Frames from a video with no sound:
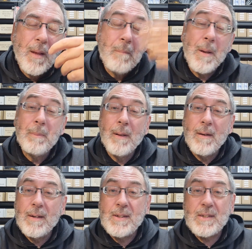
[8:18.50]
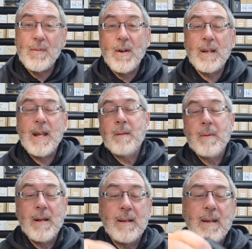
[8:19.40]
people are only just finding out
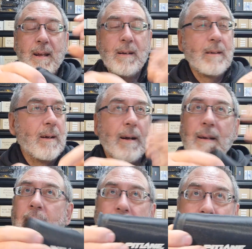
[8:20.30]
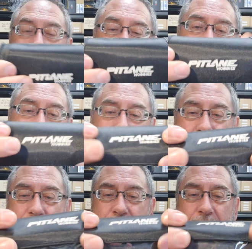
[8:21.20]
about it now. I don't get it.
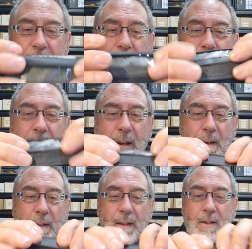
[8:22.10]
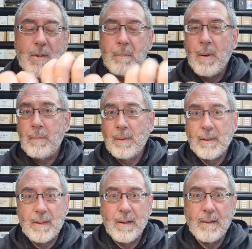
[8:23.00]
It's unless you're
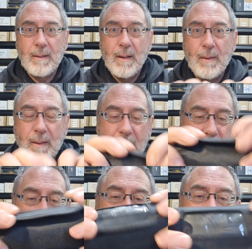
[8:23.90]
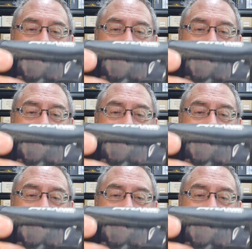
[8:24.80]
popular, you don't know anything.